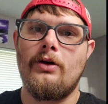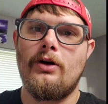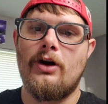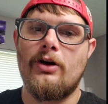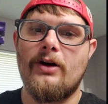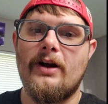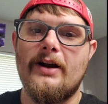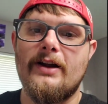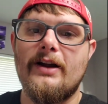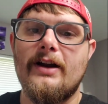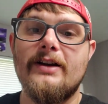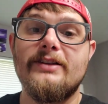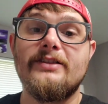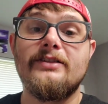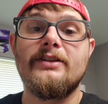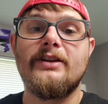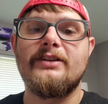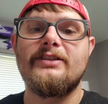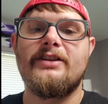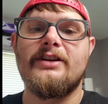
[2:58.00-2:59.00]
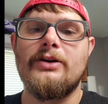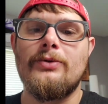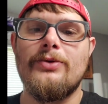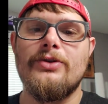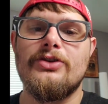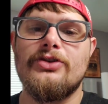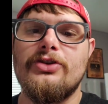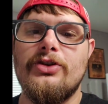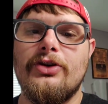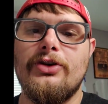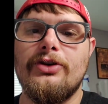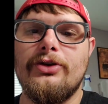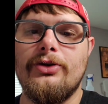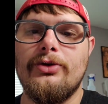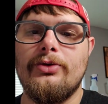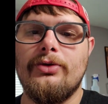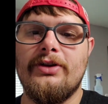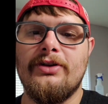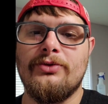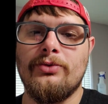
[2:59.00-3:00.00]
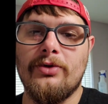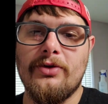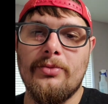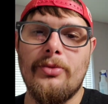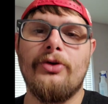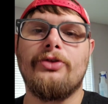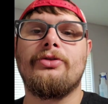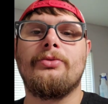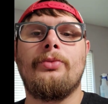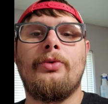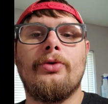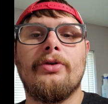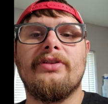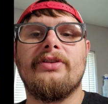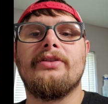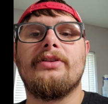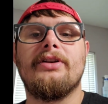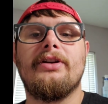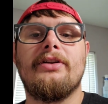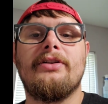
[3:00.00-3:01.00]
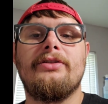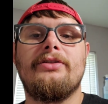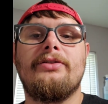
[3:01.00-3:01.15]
Alright guys, the next thing I want to show you is one of the most important things